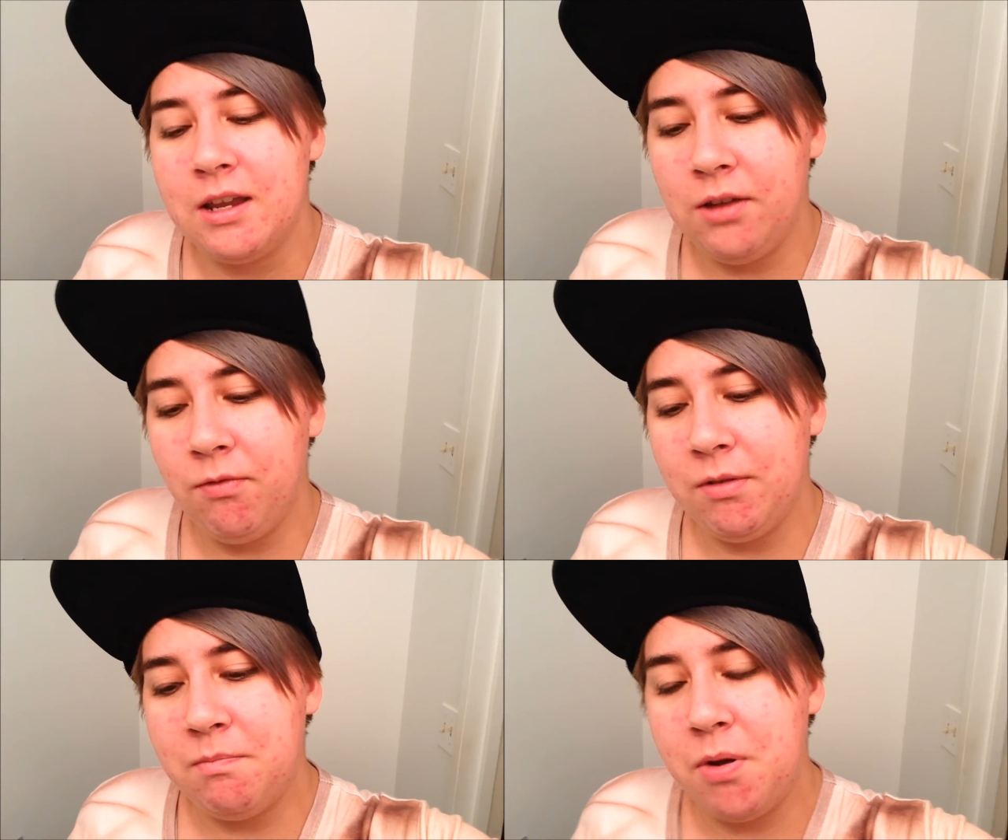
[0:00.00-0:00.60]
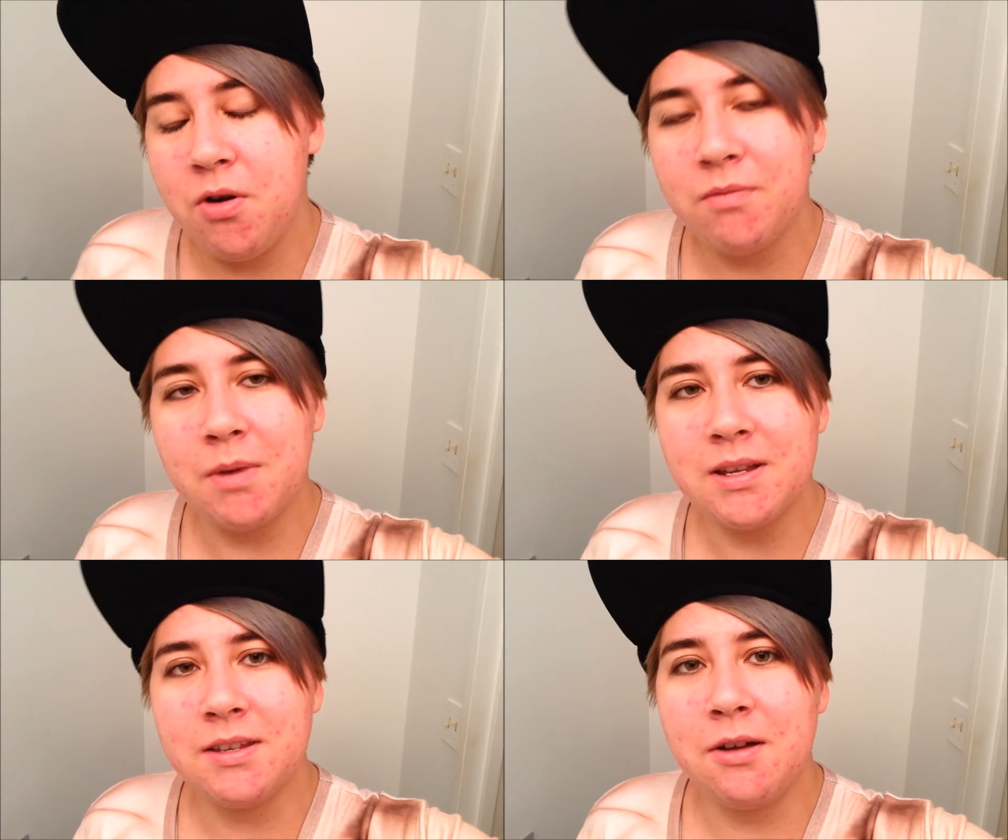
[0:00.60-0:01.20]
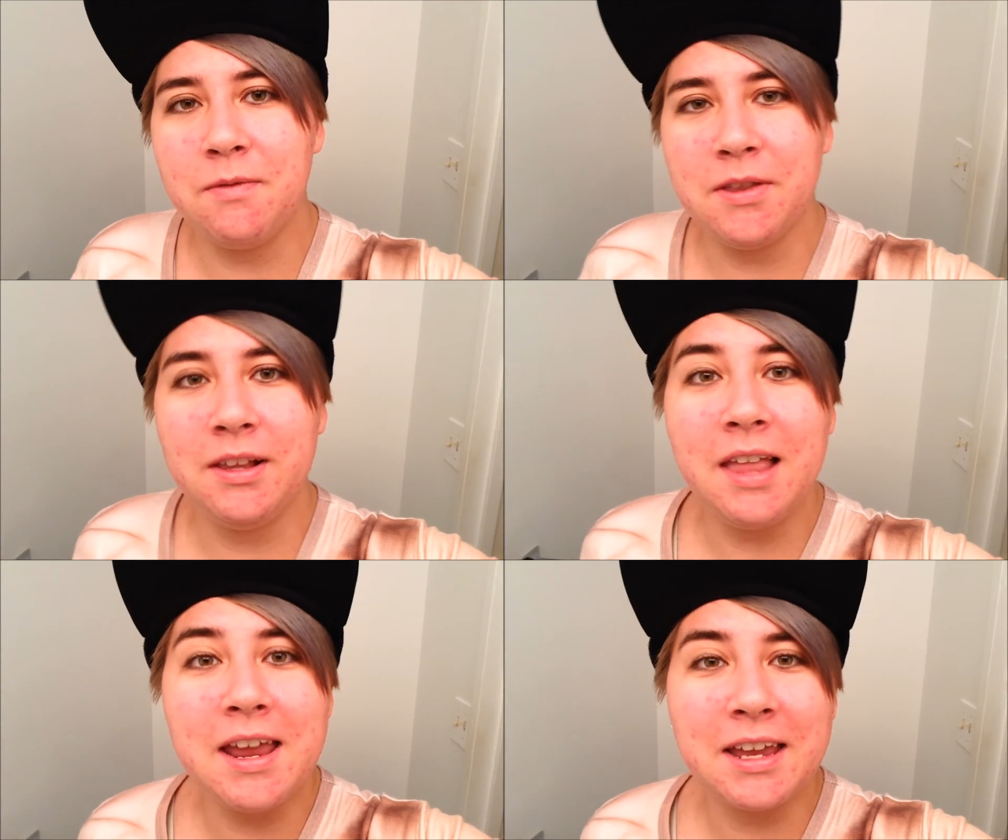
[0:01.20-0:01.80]
even poke myself in the
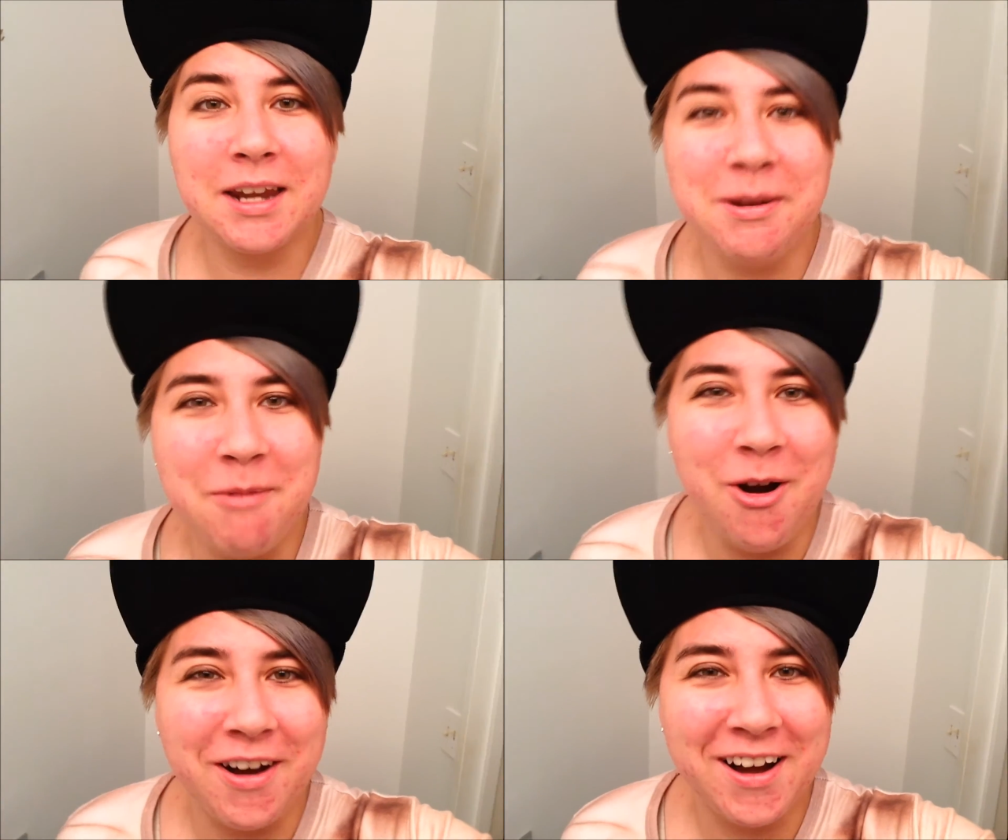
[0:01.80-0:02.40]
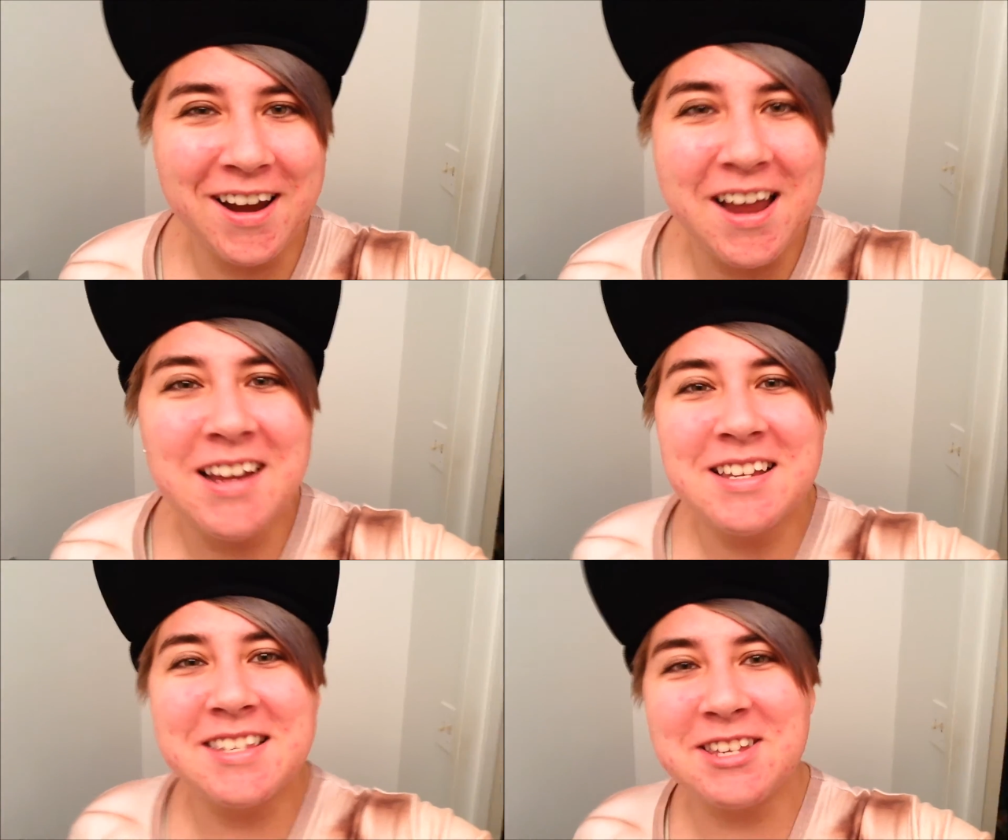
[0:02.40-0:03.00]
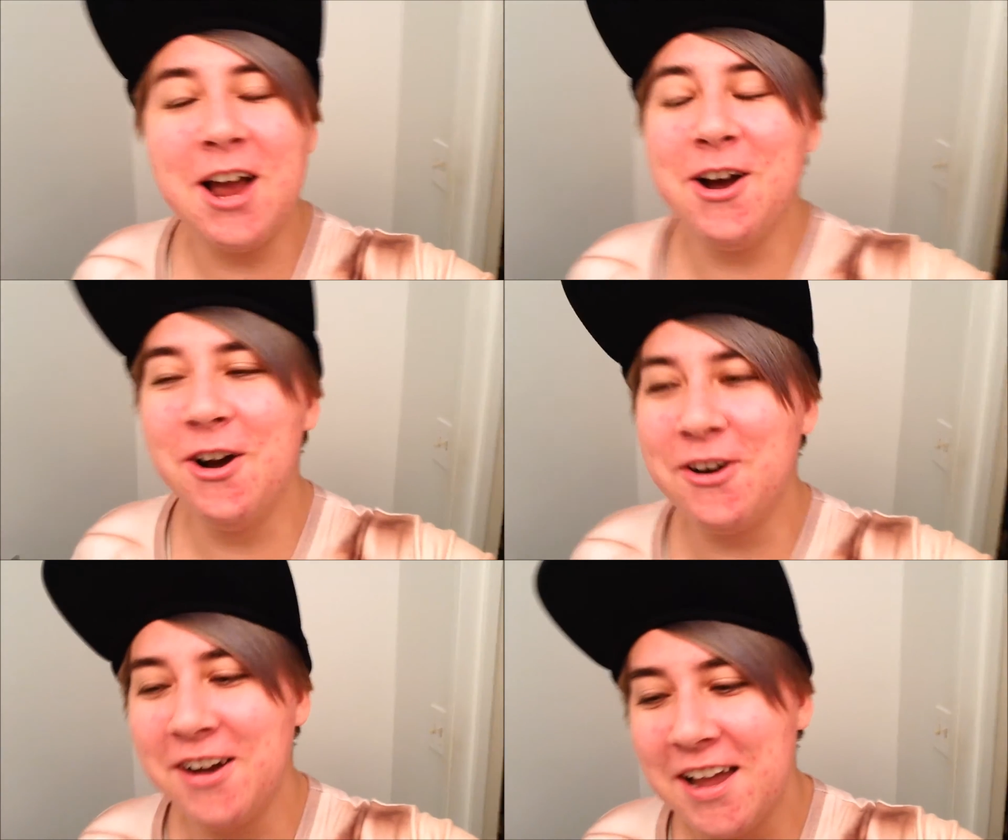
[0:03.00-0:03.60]
leg anymore.
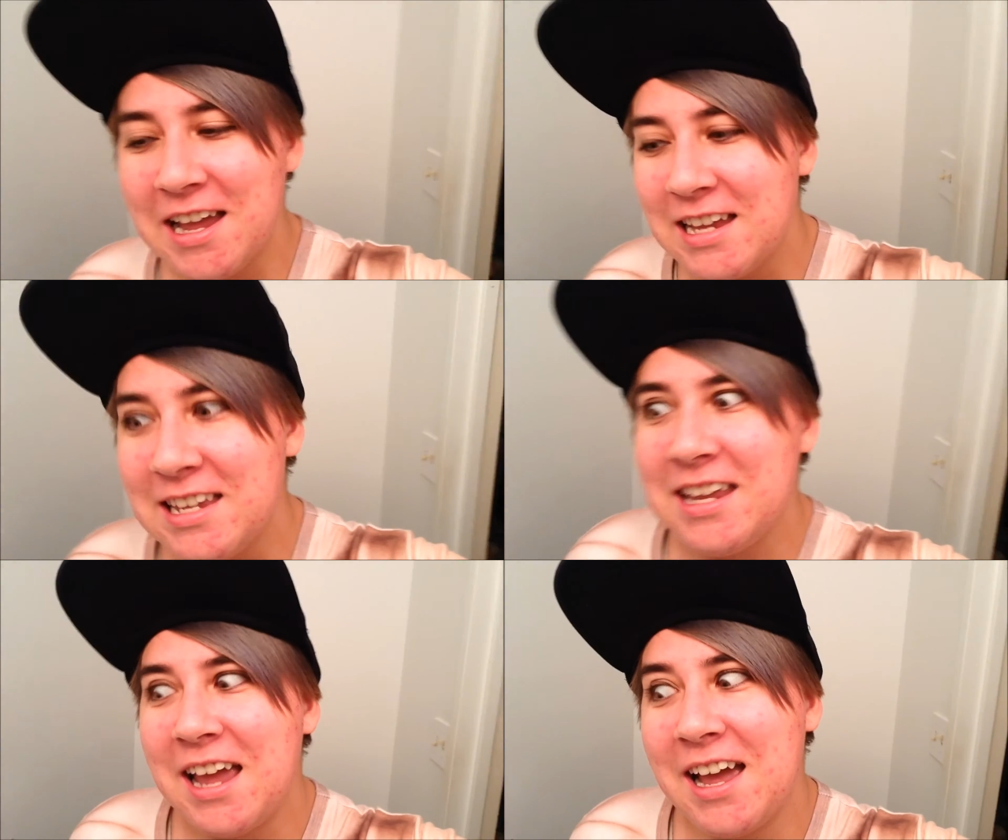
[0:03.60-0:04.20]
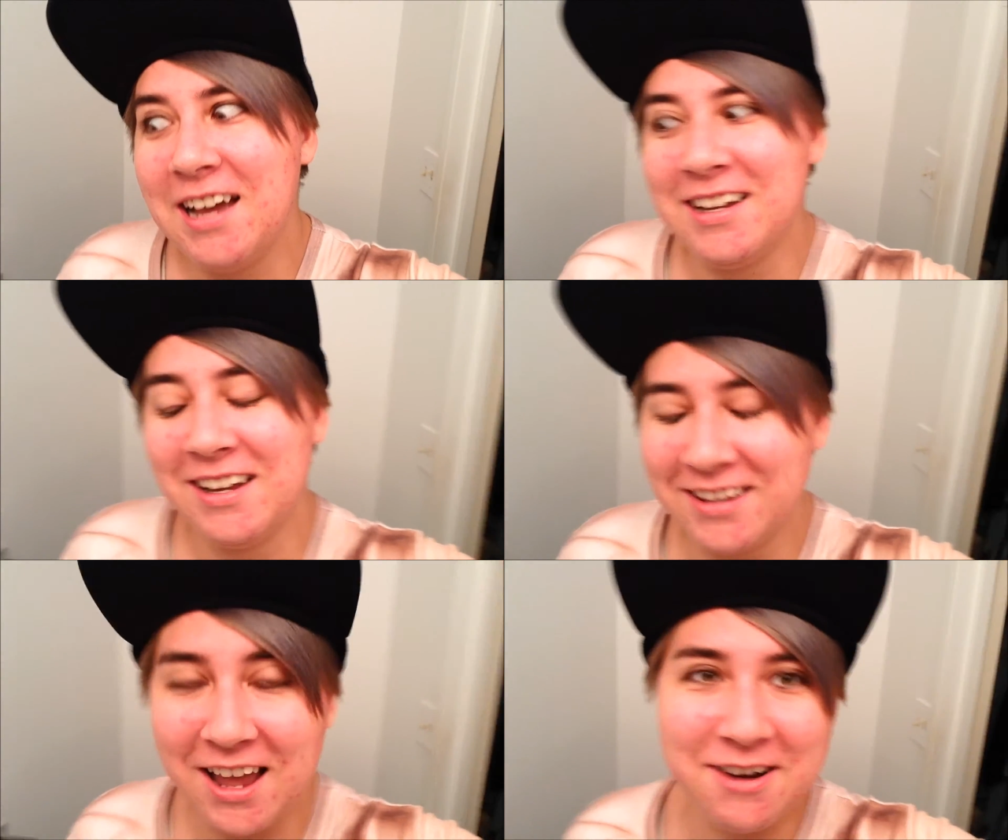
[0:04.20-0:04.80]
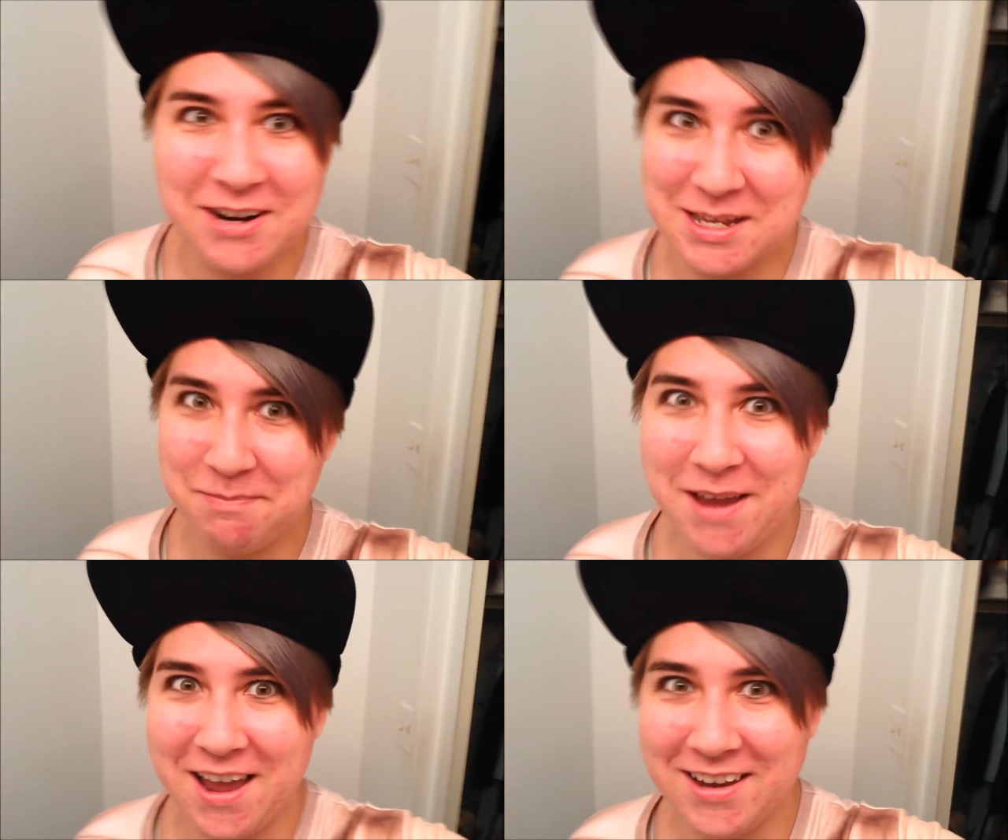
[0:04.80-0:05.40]
So, yeah, that was
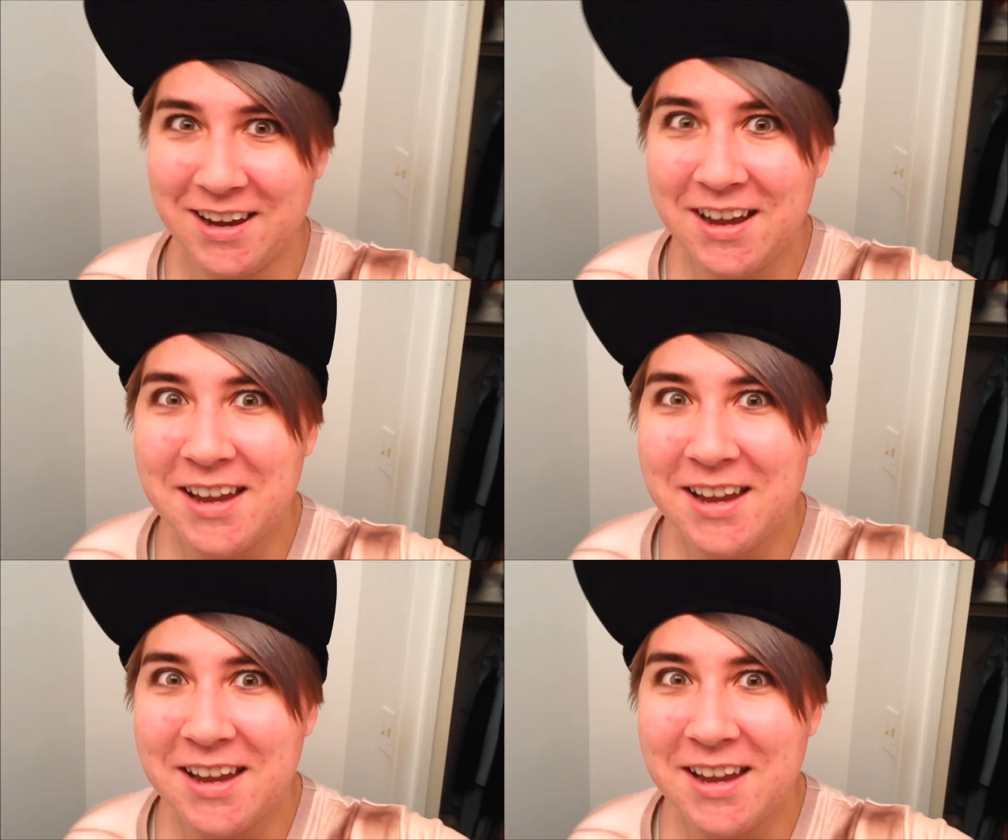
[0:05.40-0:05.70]
bad.